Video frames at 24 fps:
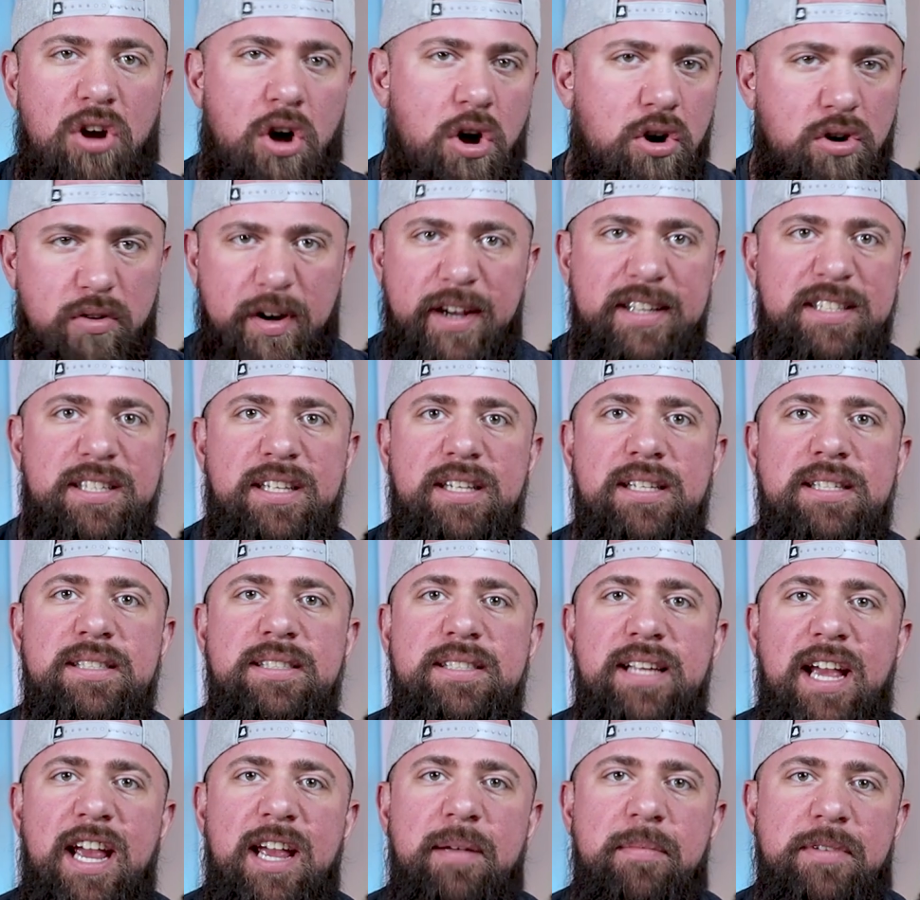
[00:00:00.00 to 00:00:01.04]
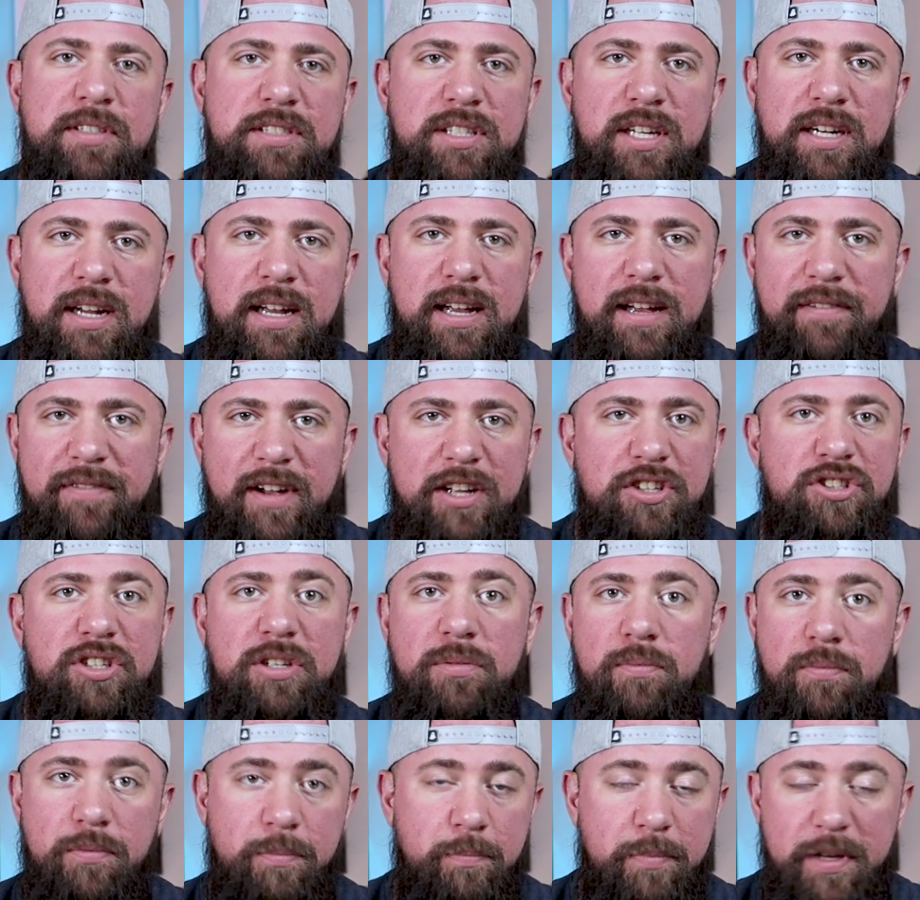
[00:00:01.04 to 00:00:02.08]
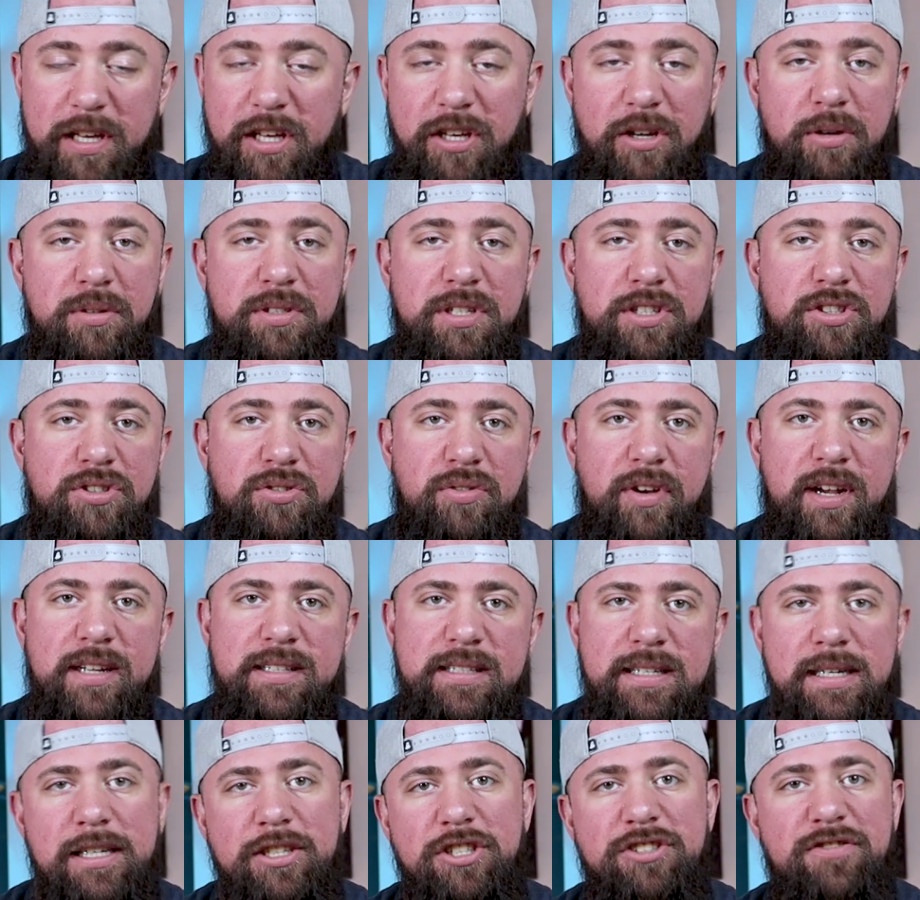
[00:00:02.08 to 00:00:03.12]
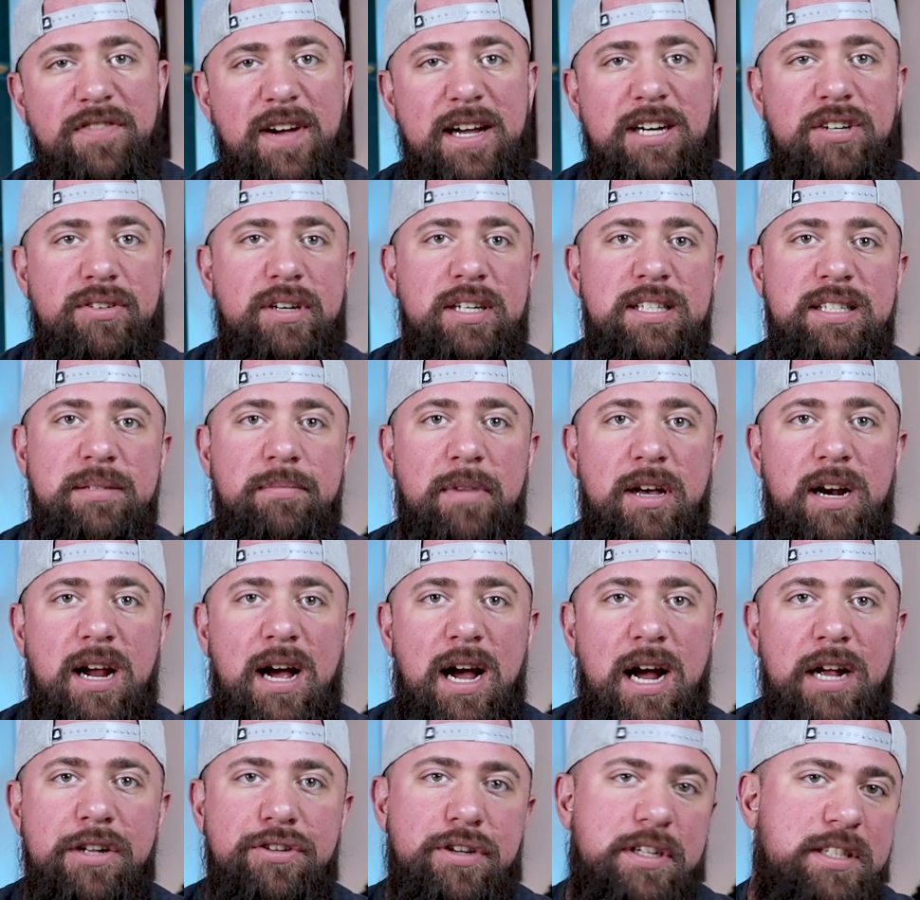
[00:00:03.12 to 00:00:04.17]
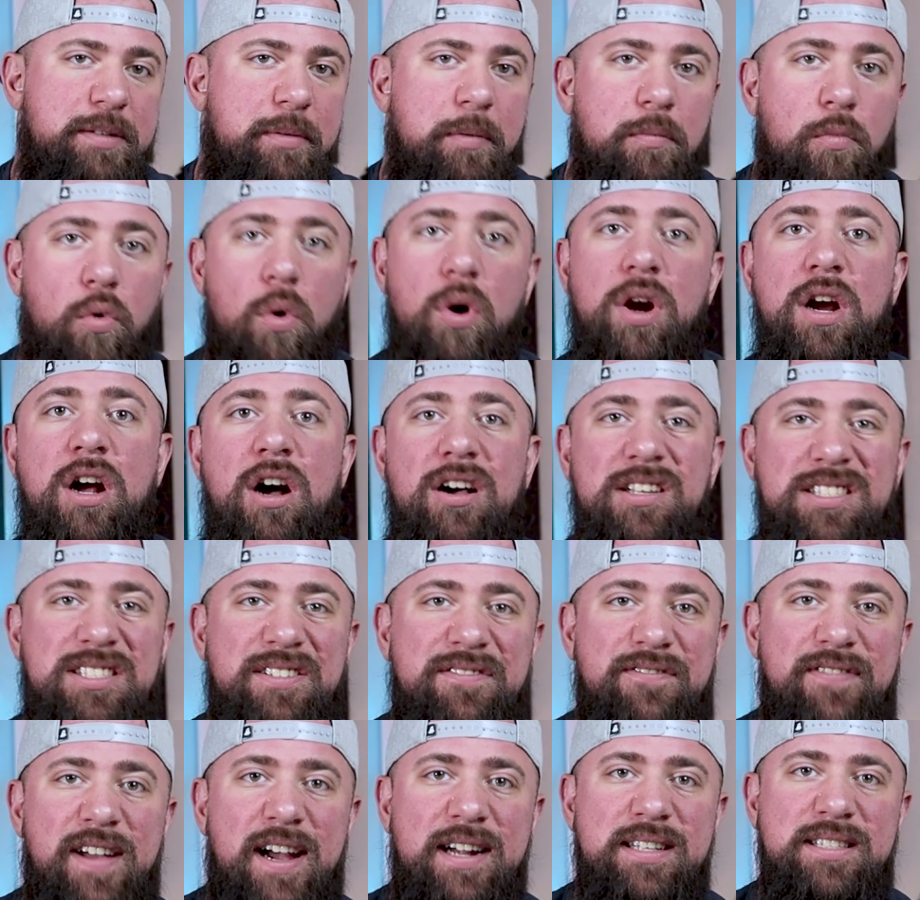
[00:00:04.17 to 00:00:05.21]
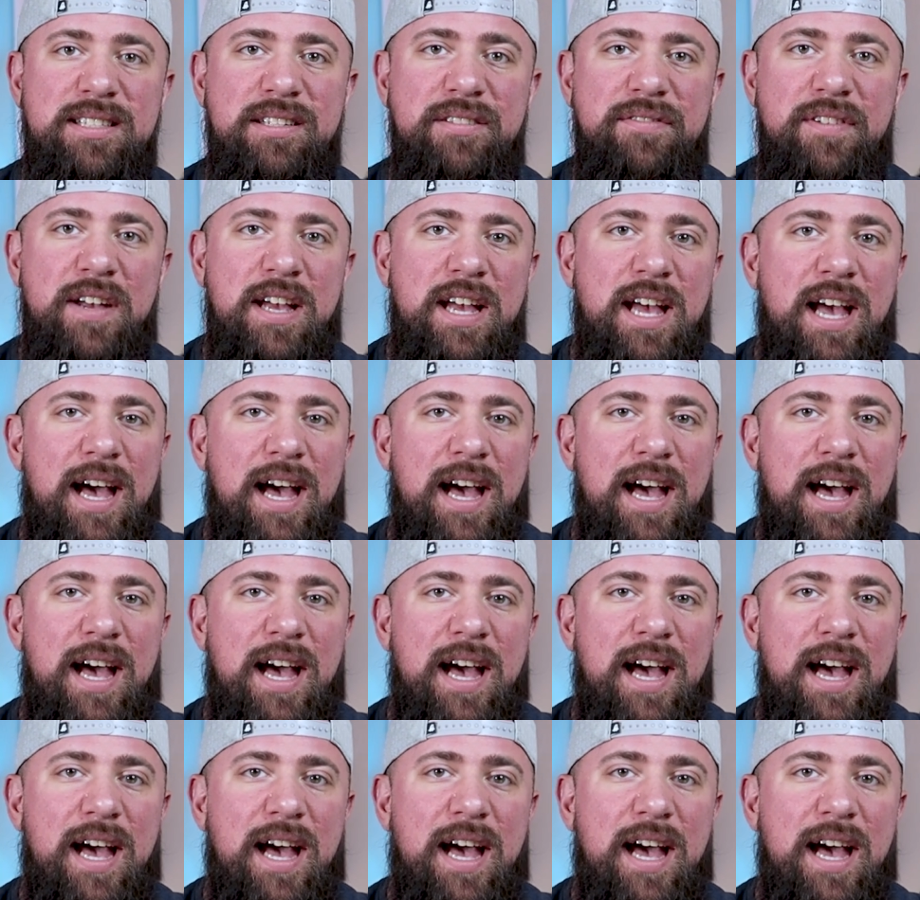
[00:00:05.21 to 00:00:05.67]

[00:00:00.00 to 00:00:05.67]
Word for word: All creatine is the same. It's going to eventually be used as creatine. I just find creatine monohydrate to be more cost effective.